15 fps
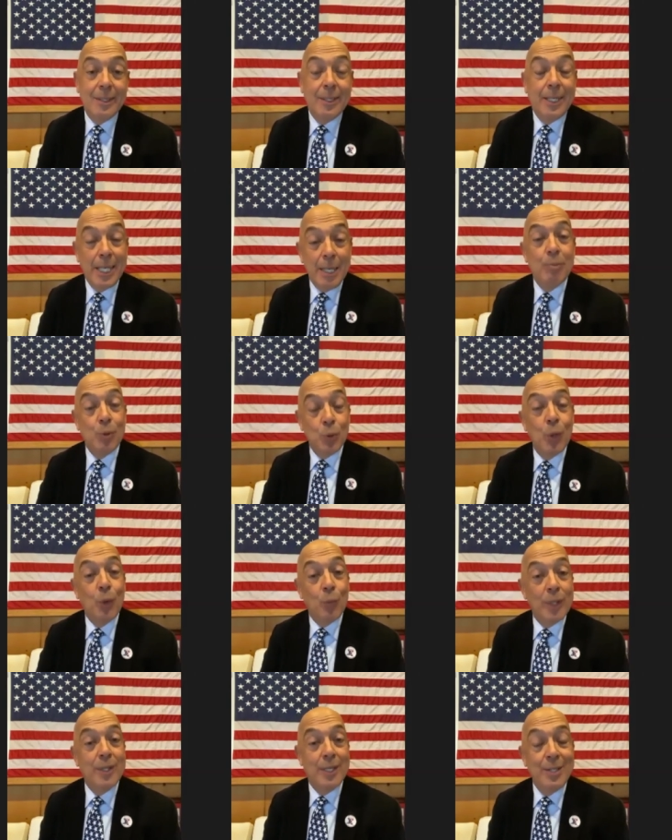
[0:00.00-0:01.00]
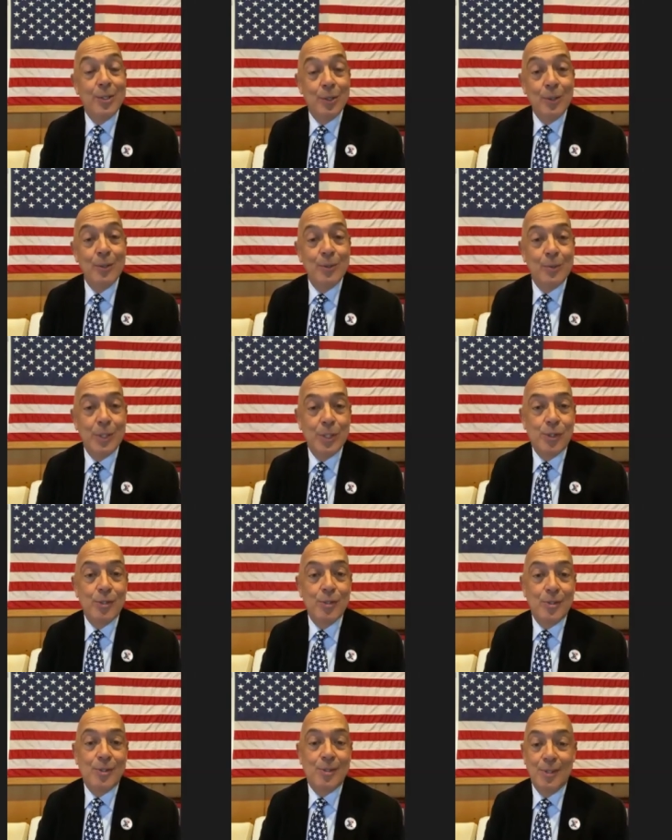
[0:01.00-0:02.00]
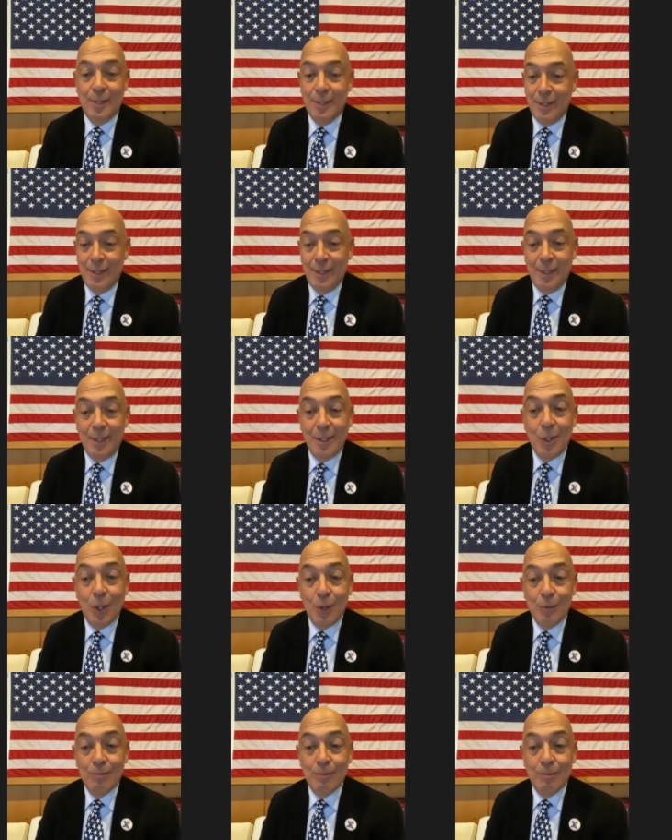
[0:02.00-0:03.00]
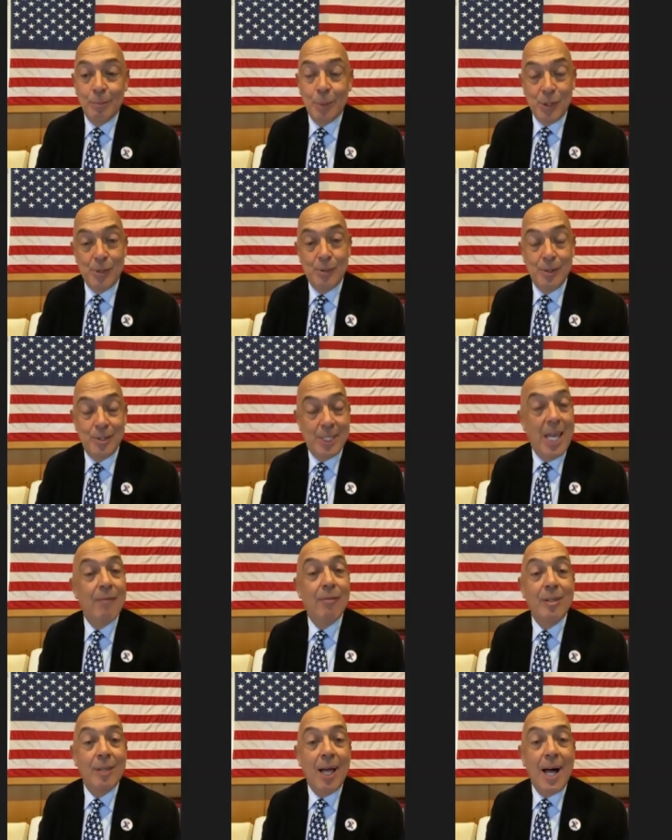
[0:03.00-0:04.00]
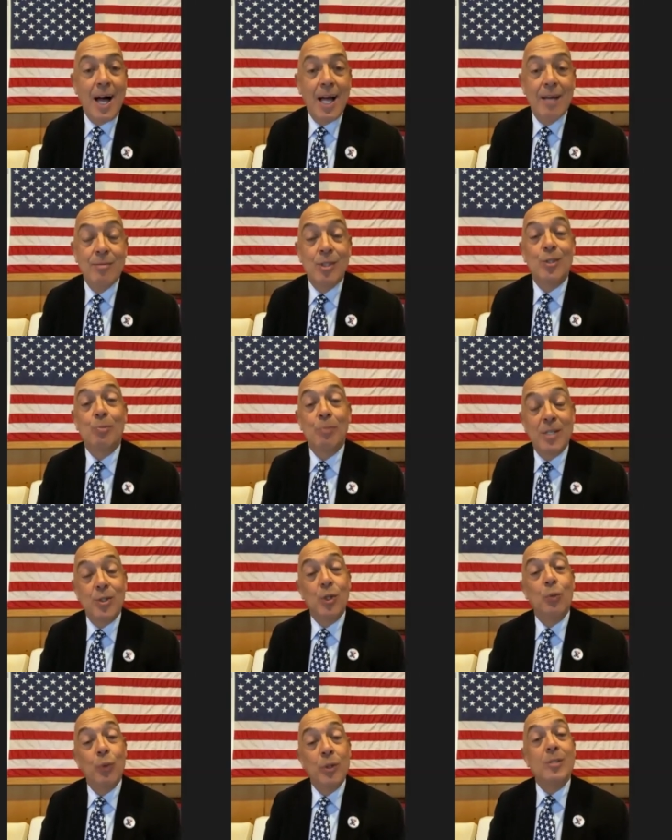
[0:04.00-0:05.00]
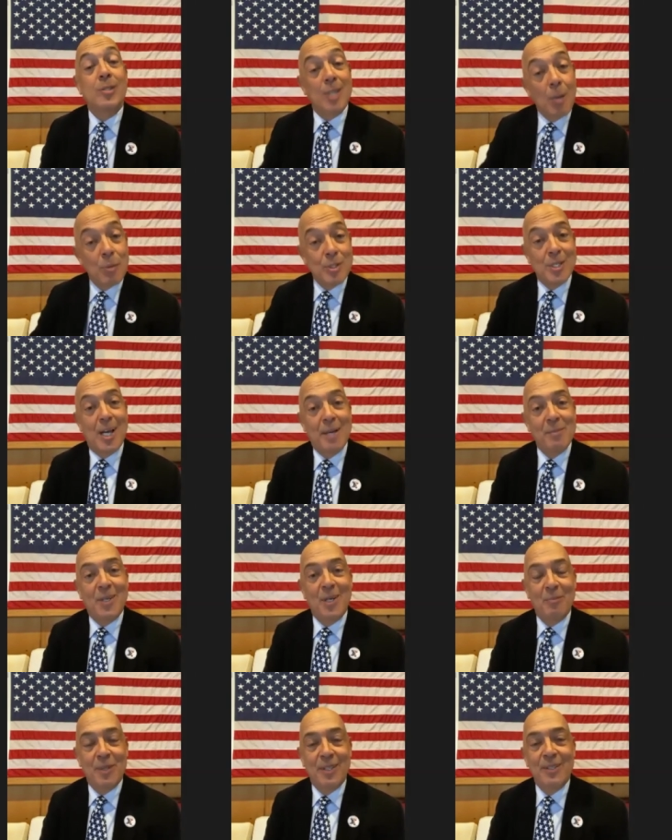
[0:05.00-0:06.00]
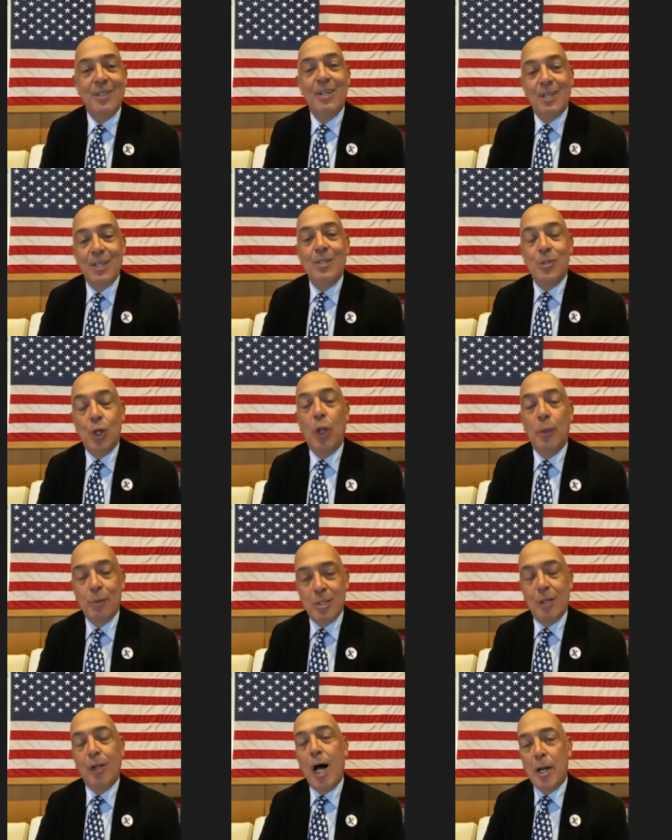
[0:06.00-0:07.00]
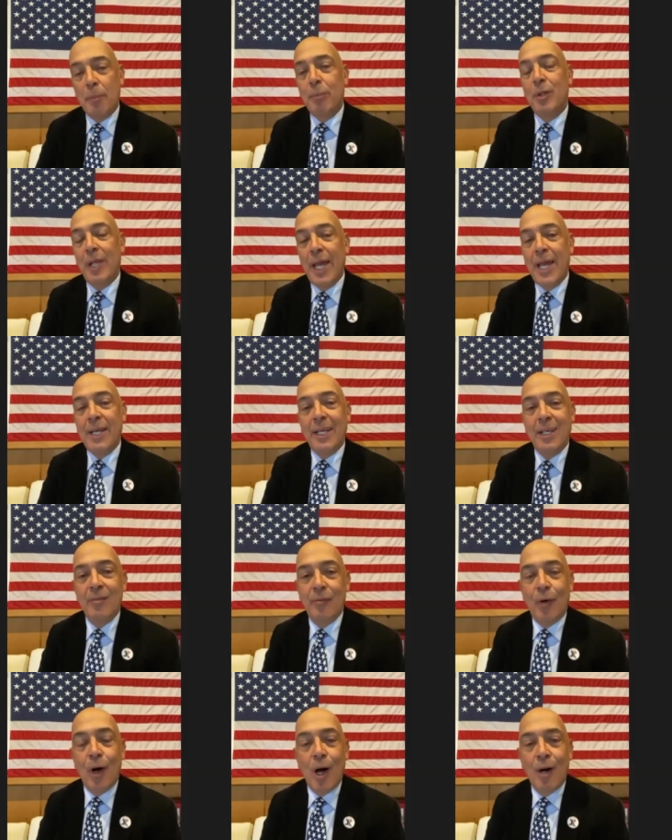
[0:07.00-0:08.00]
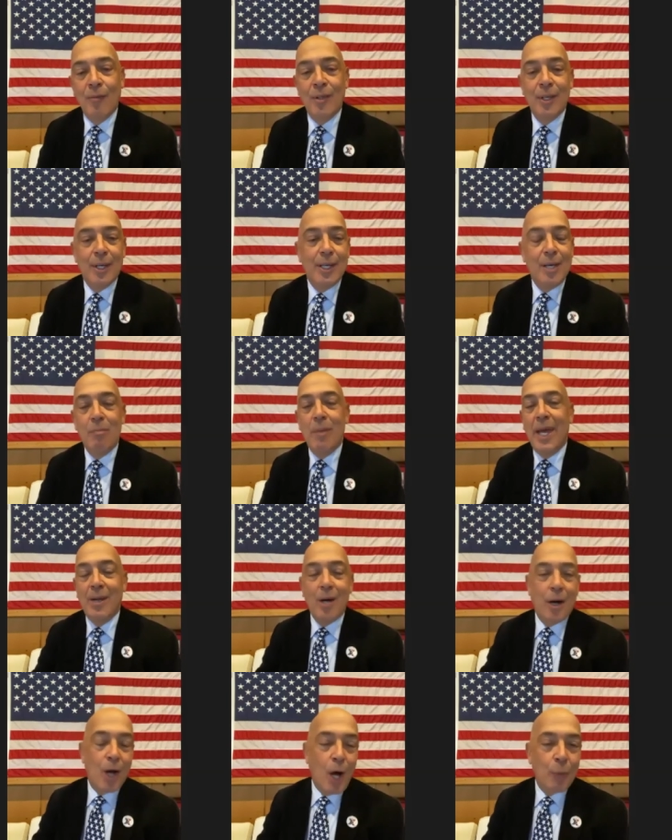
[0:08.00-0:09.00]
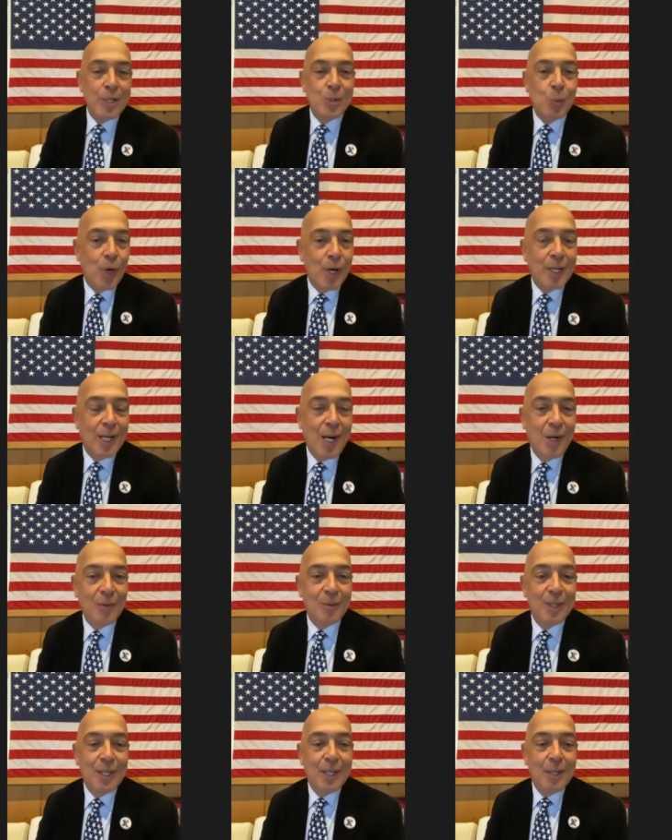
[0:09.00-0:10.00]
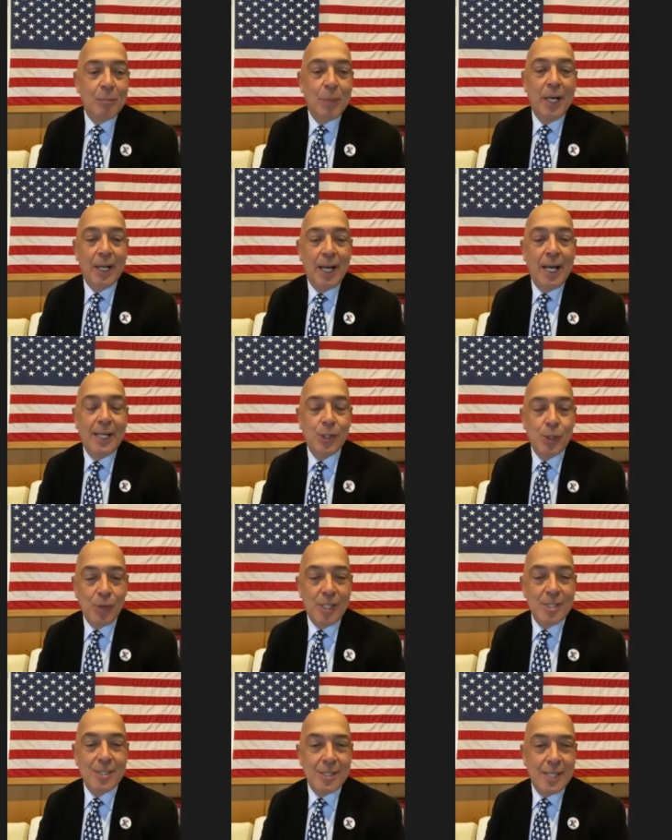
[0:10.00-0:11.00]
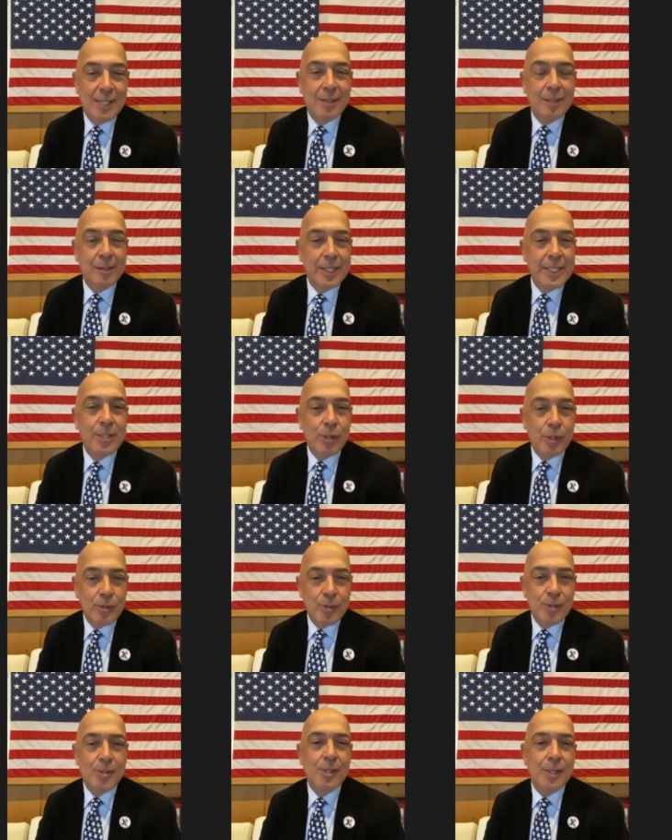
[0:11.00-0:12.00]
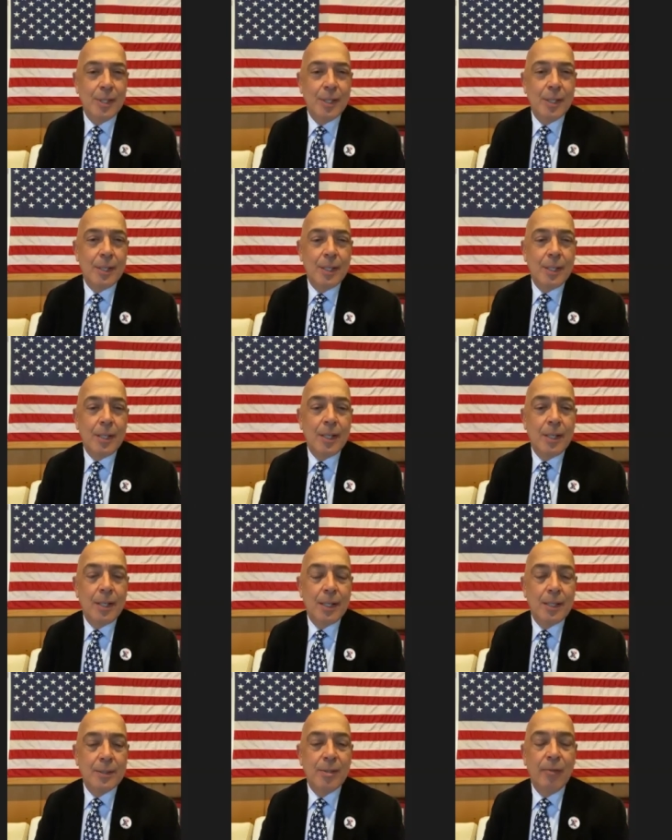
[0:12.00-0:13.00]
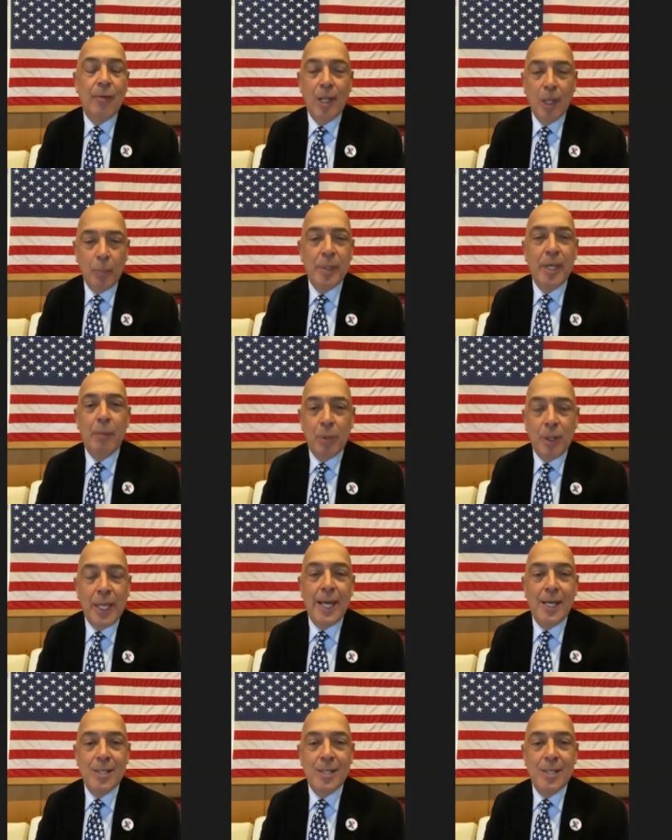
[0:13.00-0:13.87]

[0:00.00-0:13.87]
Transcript: keep doing what they do which is you know put, saving lives especially with the summertime coming yeah. so there was a lot of planning involved it may not always work out but I trust that the leaders uh, develop their plans